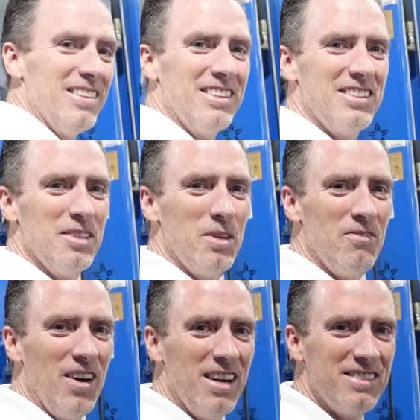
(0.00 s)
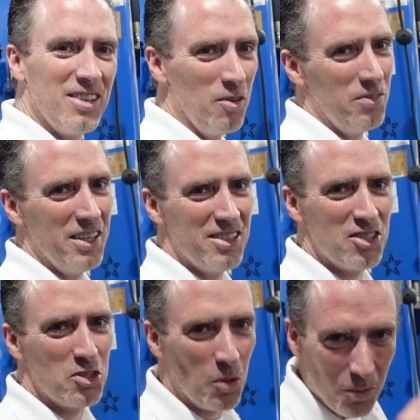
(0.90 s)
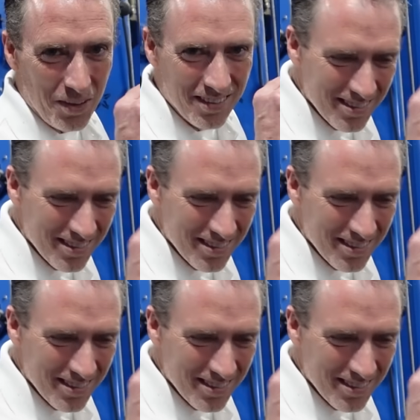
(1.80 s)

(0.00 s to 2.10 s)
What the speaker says: let's see what he finds. Hopefully it's a short one.